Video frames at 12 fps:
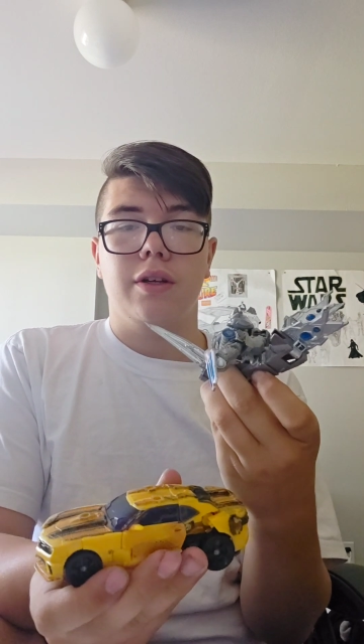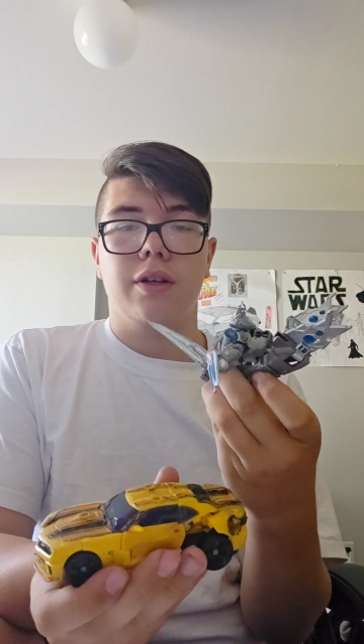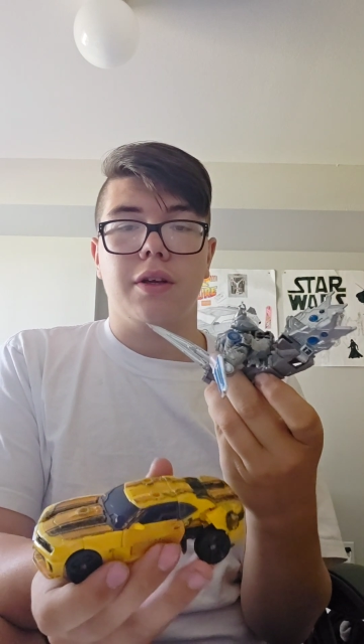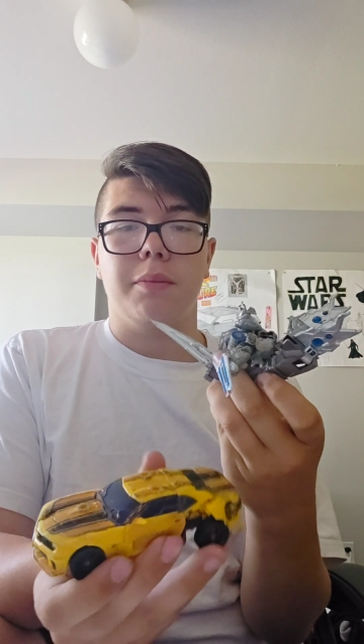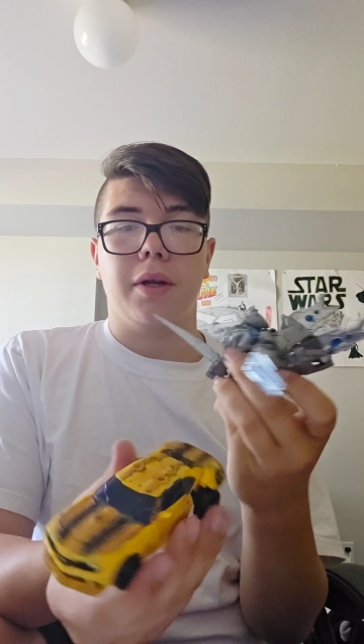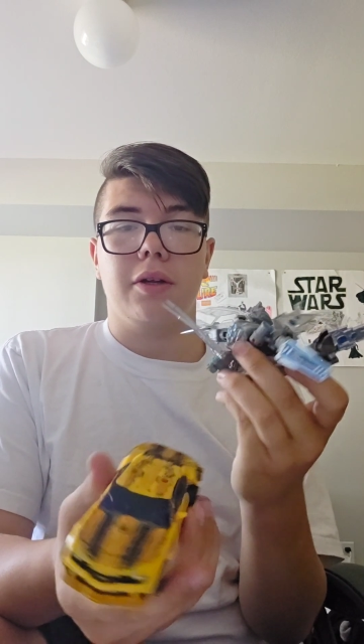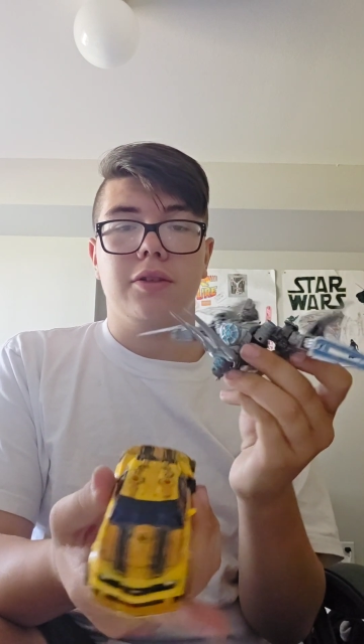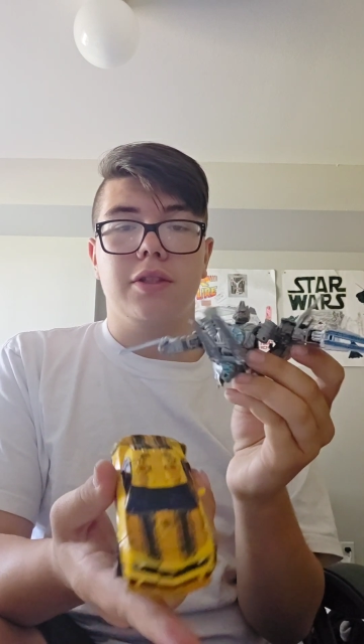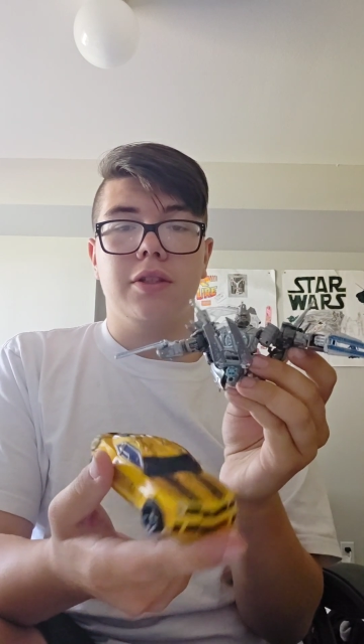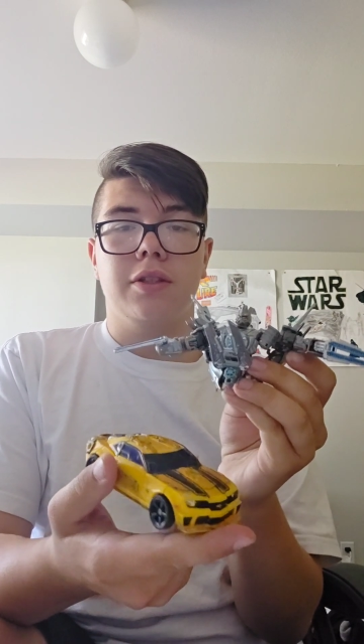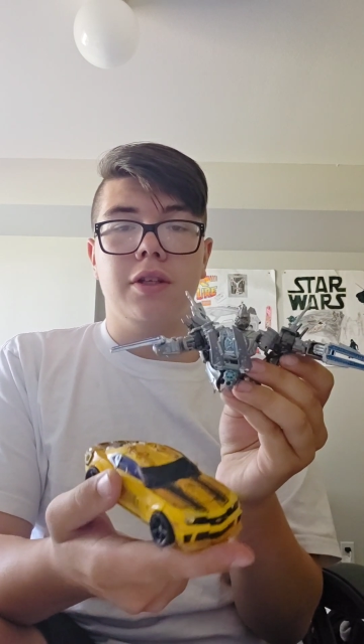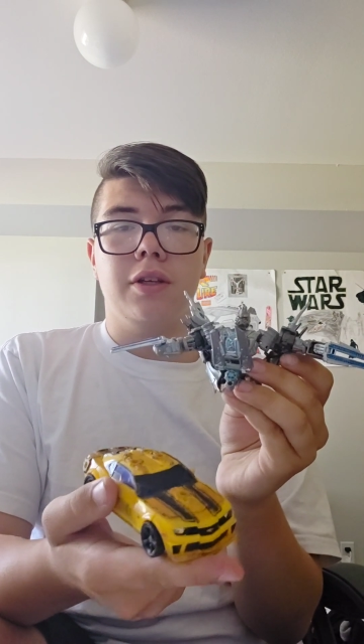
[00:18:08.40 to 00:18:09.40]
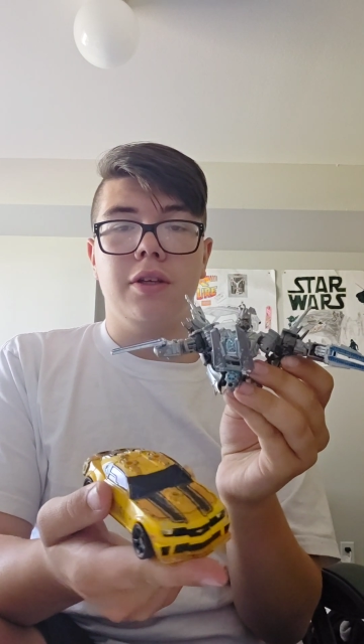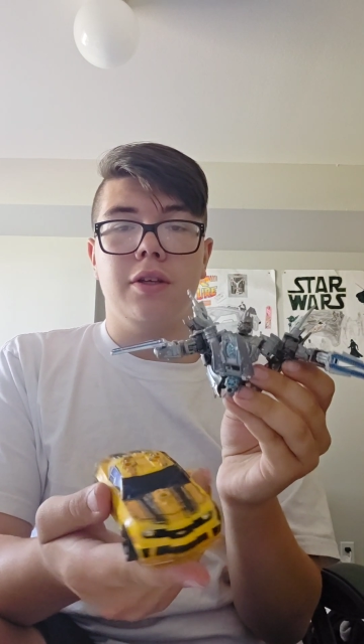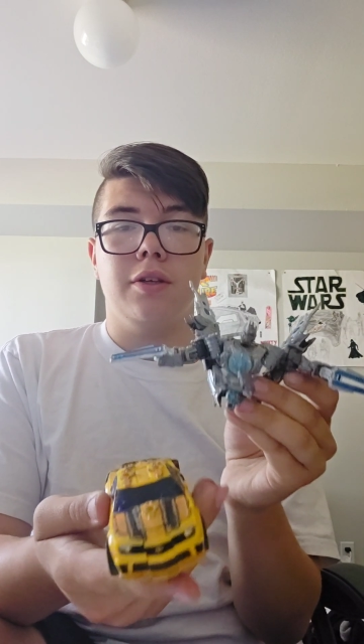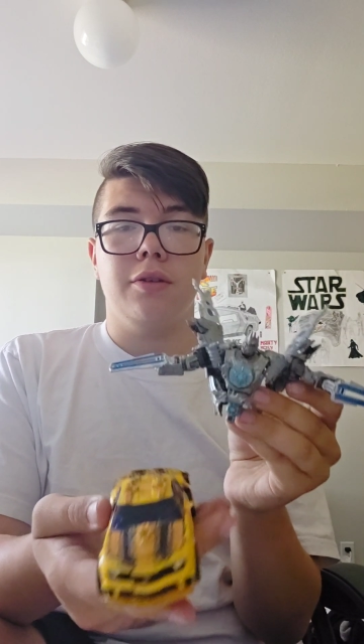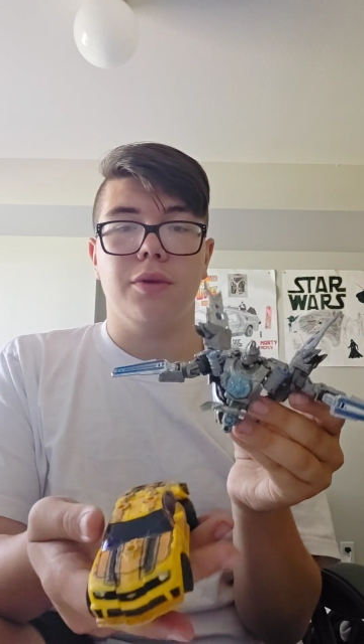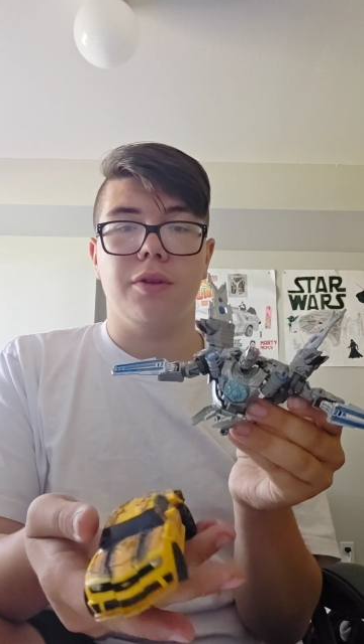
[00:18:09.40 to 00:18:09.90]
Comparison
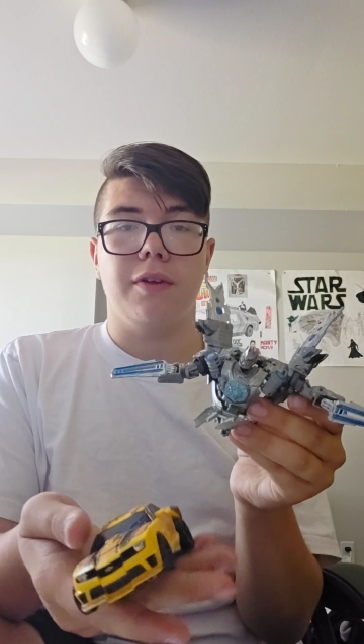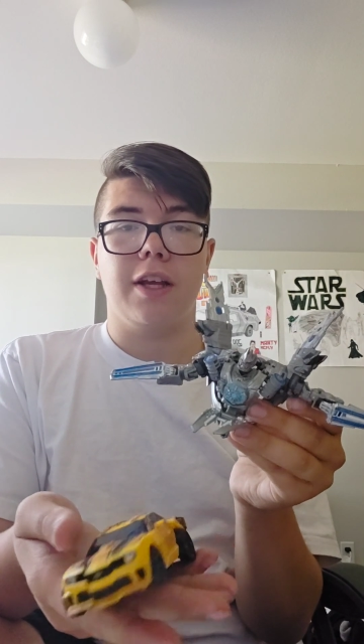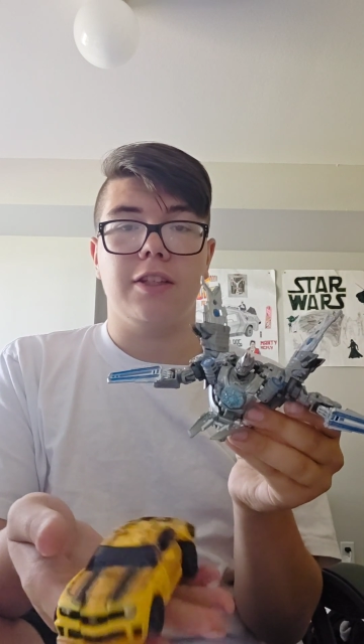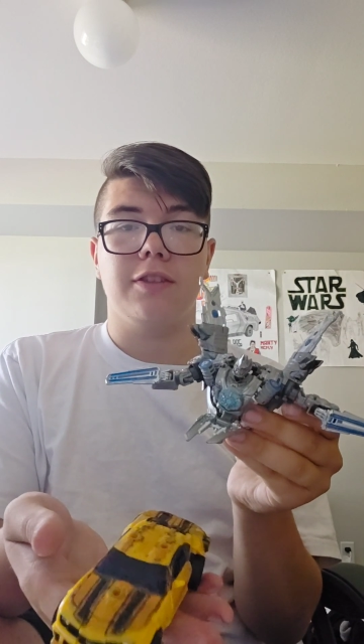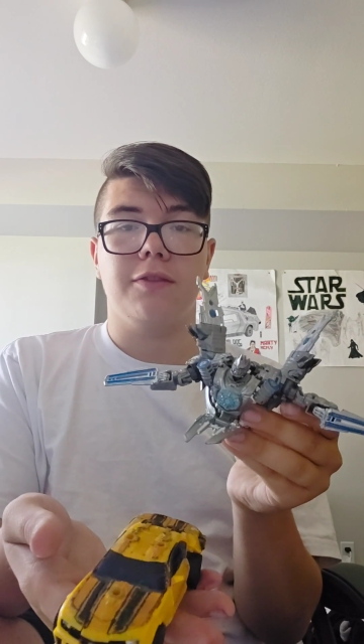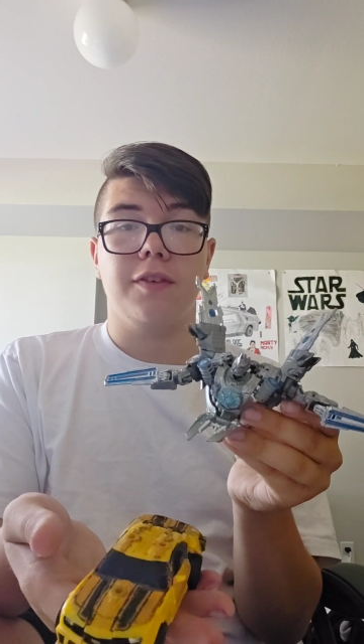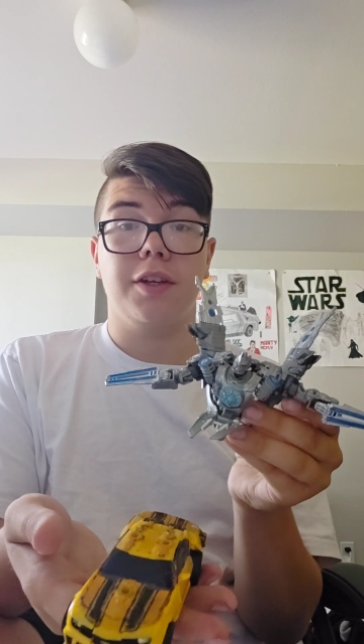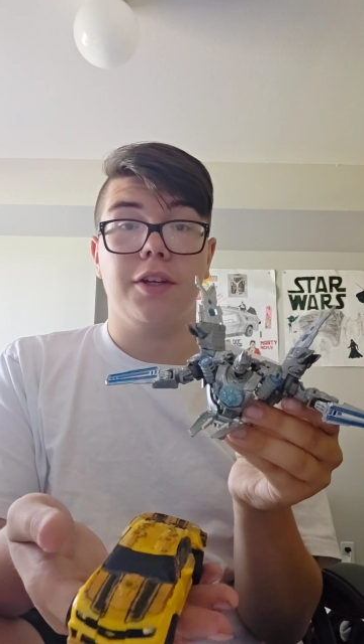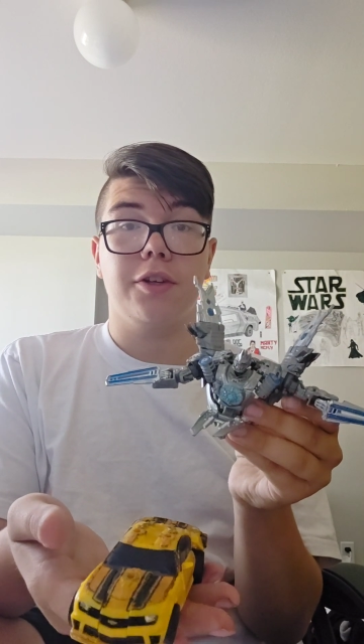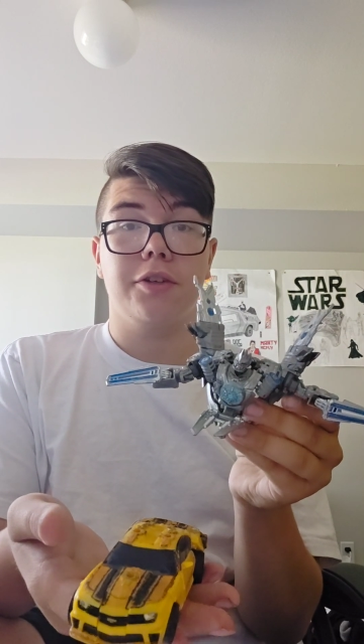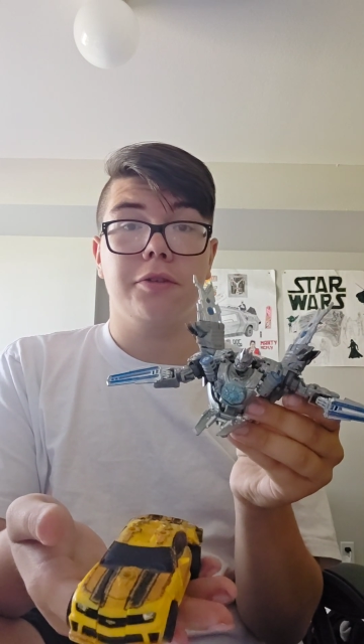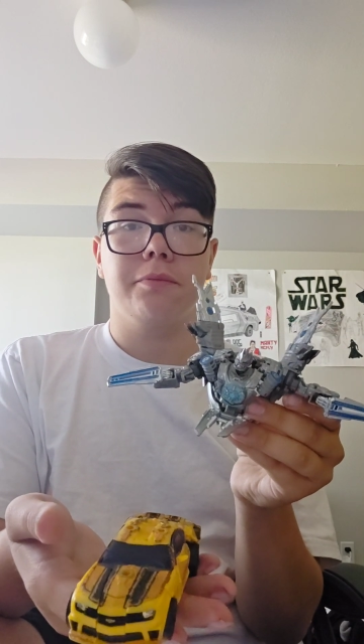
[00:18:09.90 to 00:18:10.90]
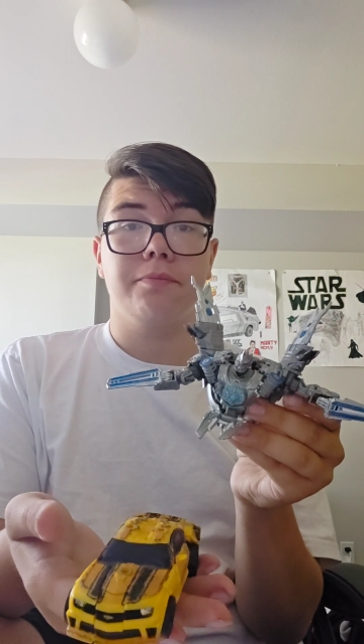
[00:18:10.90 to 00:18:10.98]
with Vast figure.